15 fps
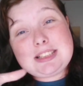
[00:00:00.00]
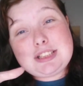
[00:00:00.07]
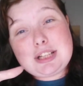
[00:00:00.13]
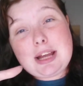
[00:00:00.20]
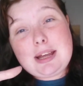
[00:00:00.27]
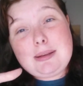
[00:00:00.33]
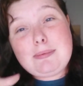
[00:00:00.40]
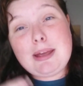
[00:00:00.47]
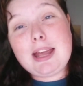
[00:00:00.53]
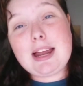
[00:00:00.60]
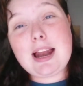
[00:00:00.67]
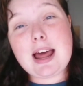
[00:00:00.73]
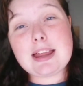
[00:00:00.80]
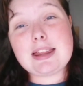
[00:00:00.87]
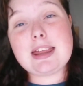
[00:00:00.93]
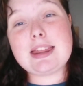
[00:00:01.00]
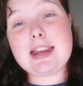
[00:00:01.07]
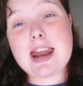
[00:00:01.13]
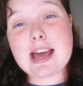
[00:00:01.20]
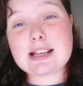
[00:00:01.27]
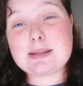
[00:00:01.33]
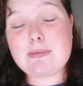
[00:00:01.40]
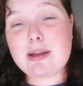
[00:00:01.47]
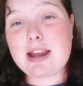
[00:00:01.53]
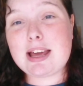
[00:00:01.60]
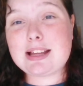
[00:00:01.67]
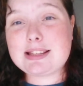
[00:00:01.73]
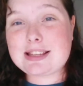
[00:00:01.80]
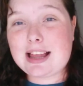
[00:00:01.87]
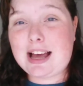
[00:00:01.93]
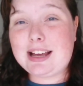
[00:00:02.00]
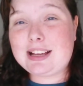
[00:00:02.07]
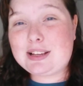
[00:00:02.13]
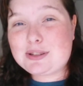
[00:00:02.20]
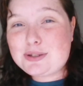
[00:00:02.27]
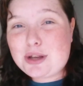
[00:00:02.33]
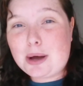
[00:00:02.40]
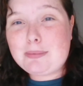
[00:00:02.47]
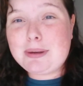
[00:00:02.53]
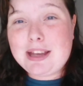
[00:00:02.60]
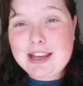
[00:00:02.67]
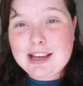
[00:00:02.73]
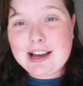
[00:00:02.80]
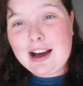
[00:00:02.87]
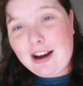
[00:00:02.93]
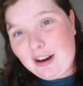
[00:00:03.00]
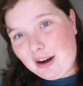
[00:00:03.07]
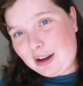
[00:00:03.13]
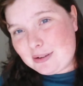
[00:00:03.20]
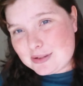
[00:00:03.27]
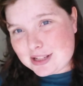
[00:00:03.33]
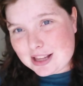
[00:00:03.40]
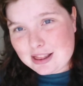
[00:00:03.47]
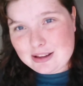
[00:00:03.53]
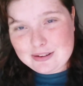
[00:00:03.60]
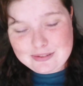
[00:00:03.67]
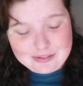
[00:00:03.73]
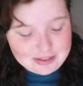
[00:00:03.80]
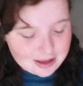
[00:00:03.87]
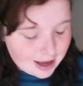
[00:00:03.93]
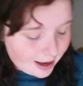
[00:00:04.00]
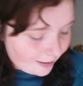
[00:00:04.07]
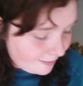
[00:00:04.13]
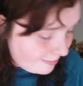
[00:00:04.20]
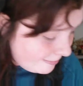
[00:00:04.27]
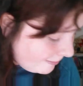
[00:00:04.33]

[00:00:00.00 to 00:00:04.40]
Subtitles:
do you know what I mean? And then the next minute it's like soppy, oh I was in love thing.